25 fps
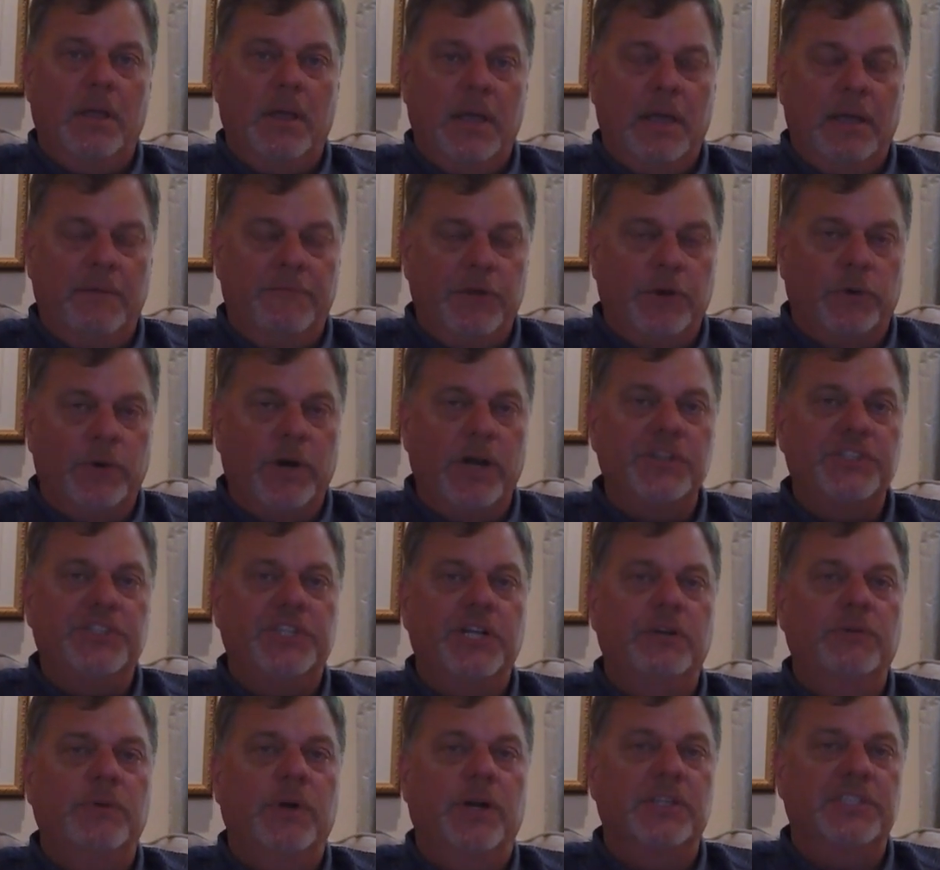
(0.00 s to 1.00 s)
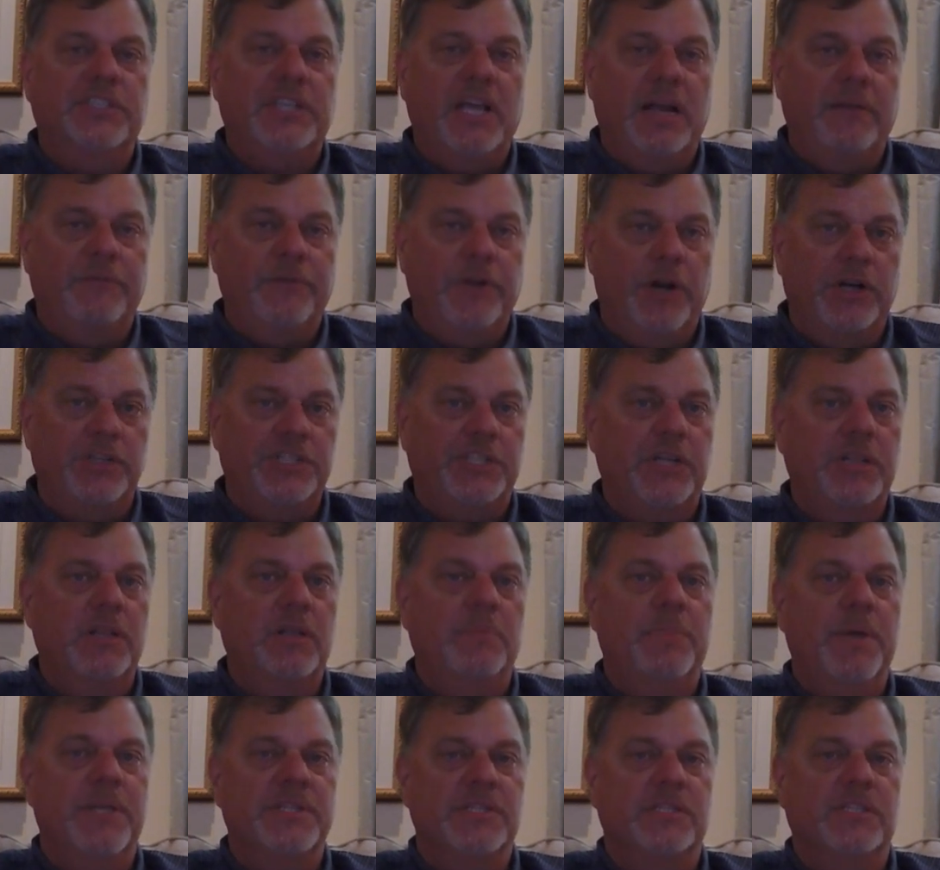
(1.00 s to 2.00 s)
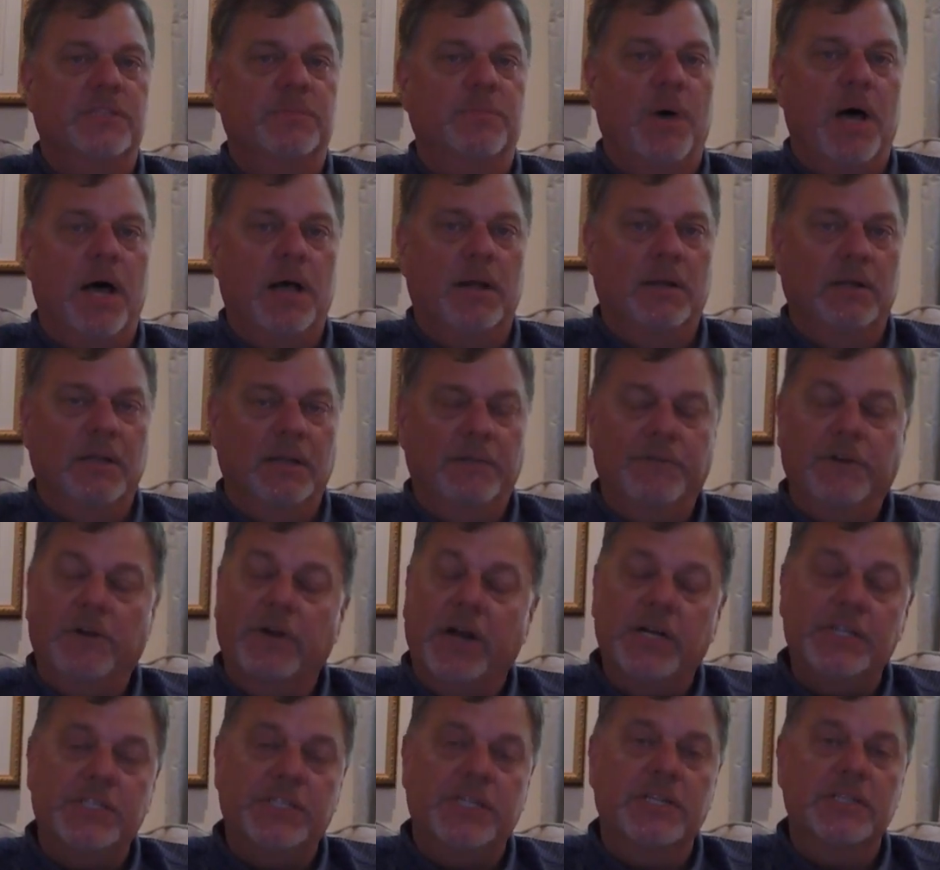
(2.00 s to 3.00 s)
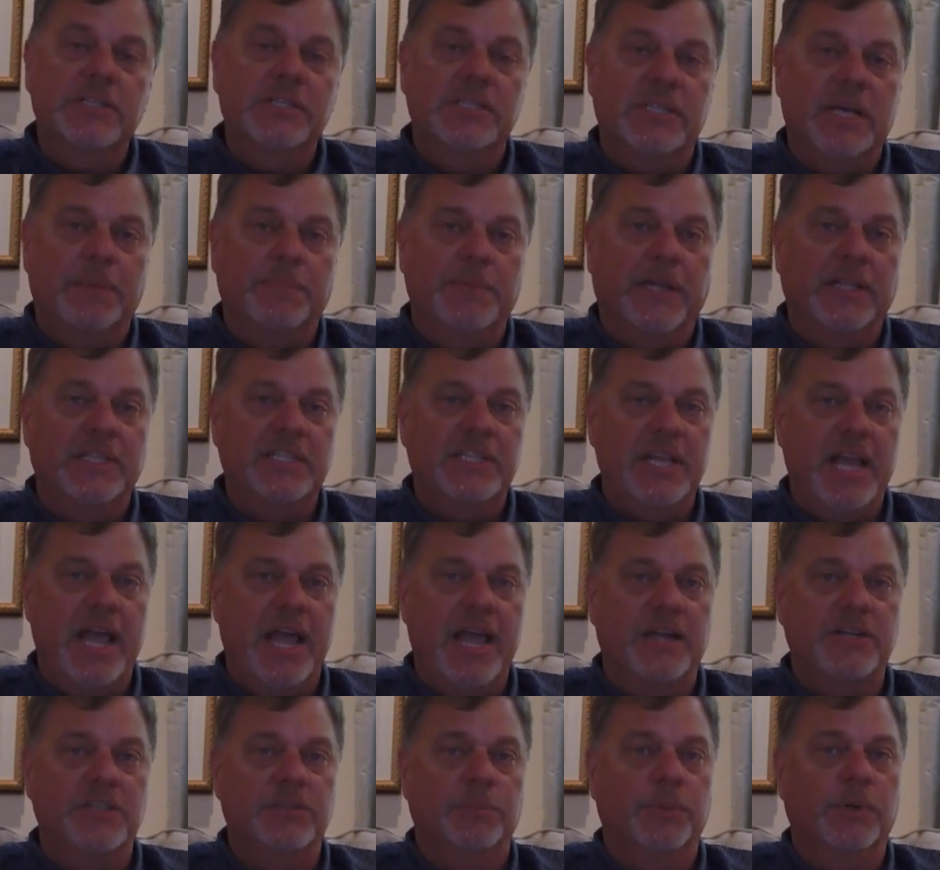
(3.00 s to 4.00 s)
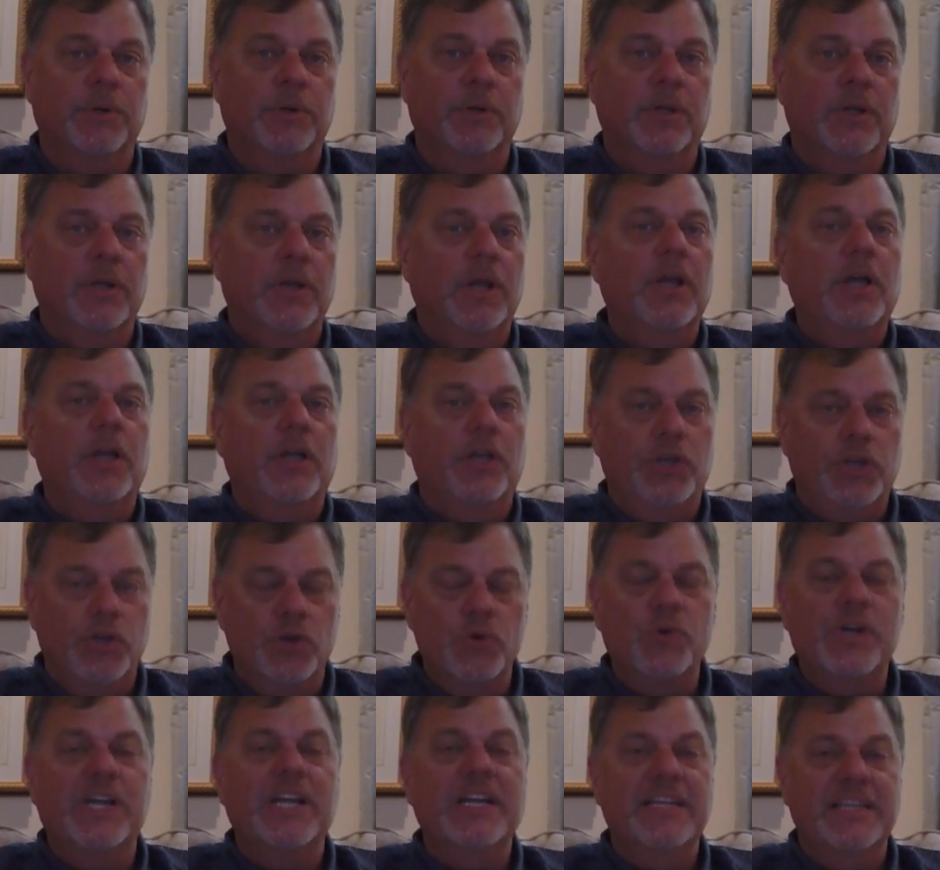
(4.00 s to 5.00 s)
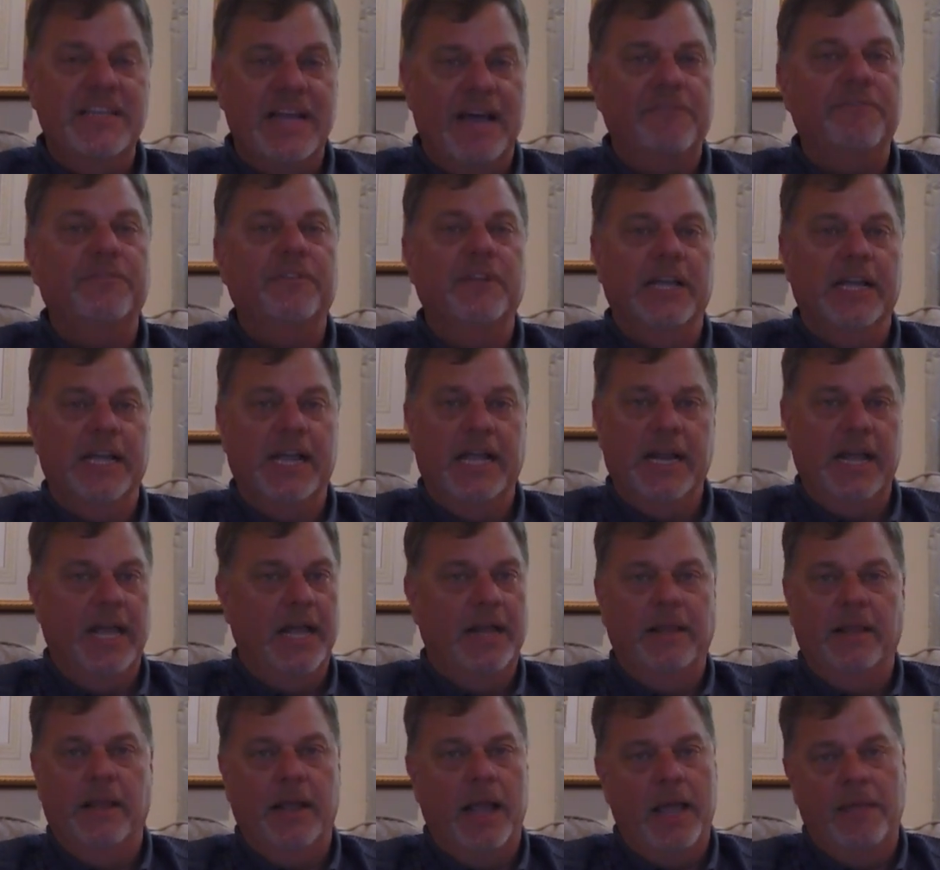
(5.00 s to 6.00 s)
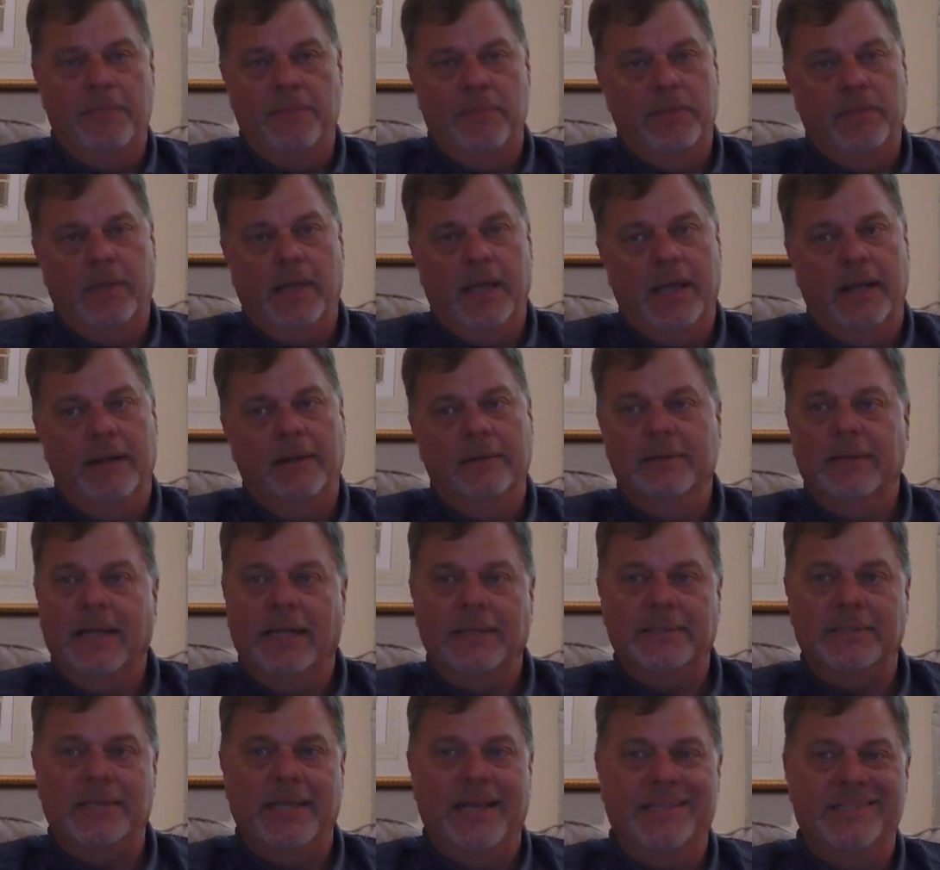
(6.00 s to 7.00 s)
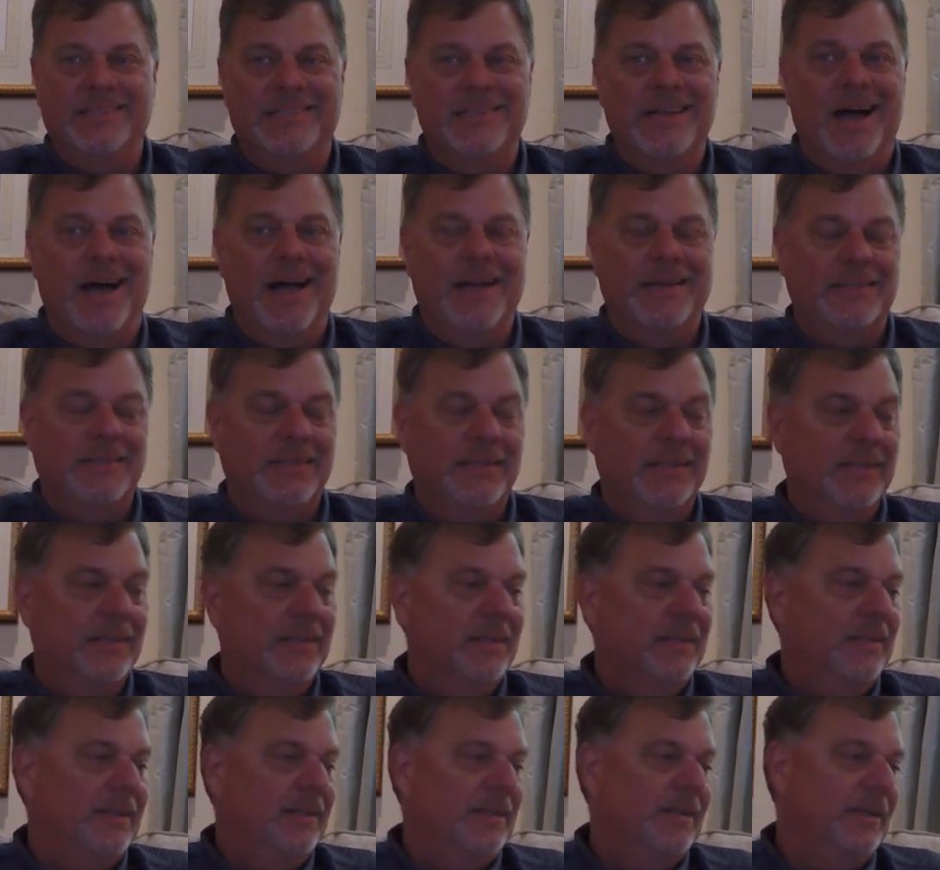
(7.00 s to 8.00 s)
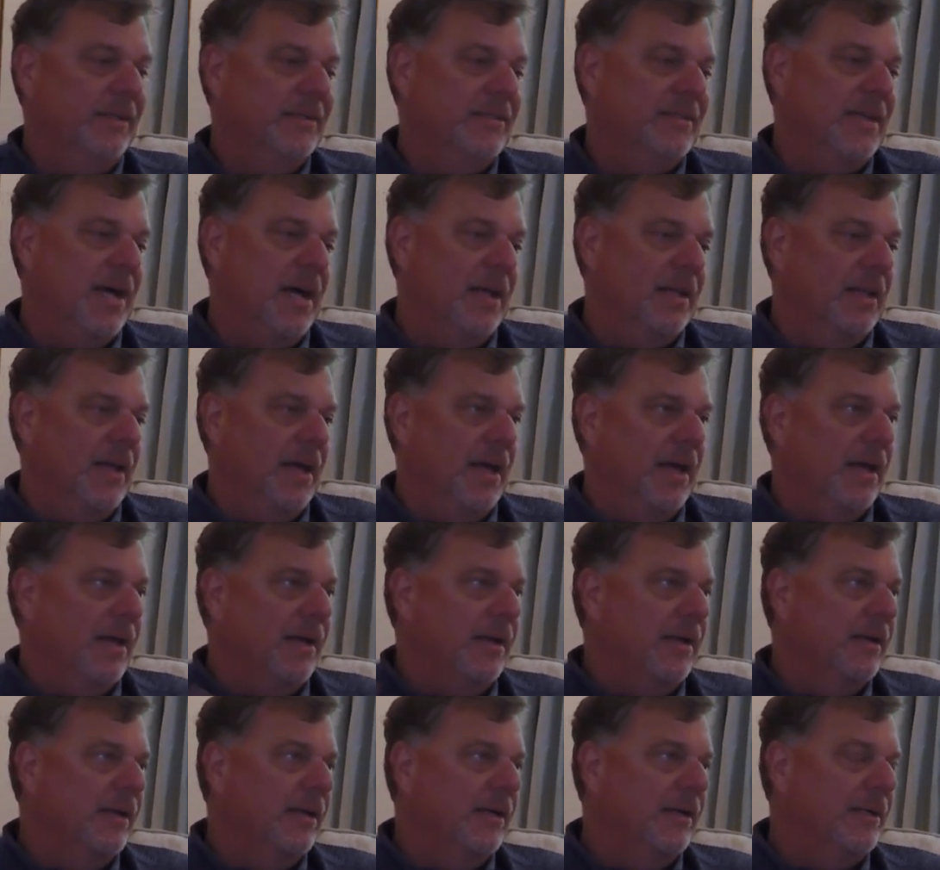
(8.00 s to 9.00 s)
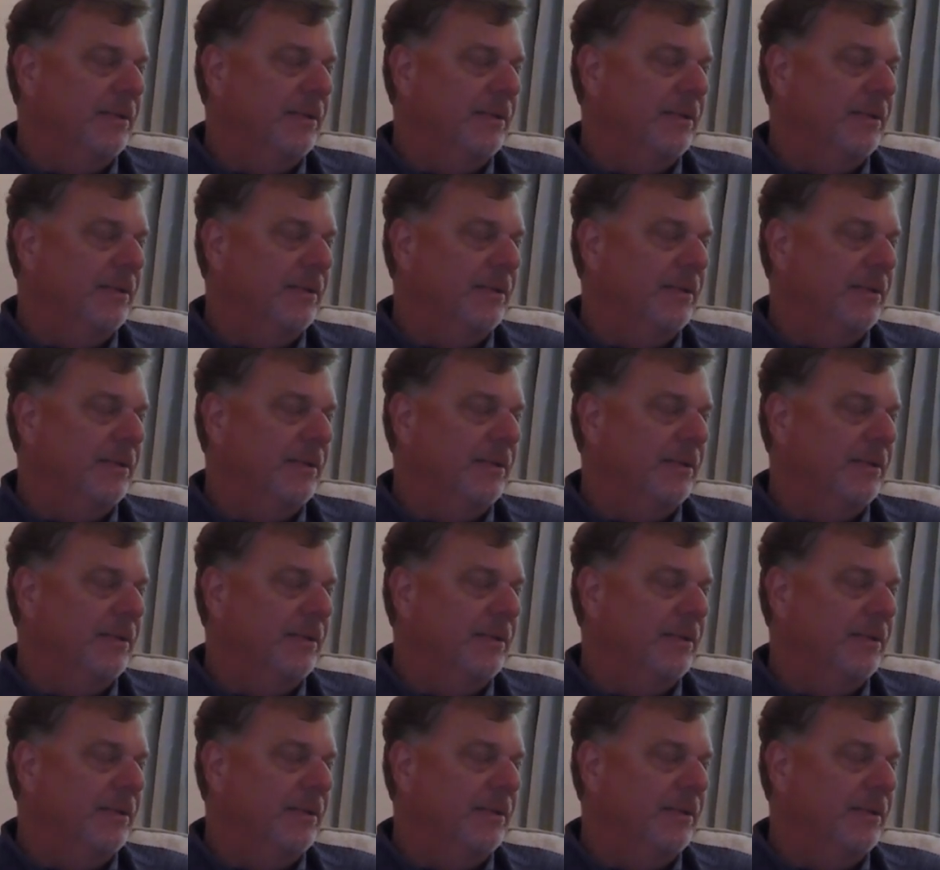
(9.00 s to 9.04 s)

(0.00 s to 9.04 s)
if you're interested in real estate, if you're interested in the business model, if you're interested in something that's tangible, you can definitely get in. And that's it's not like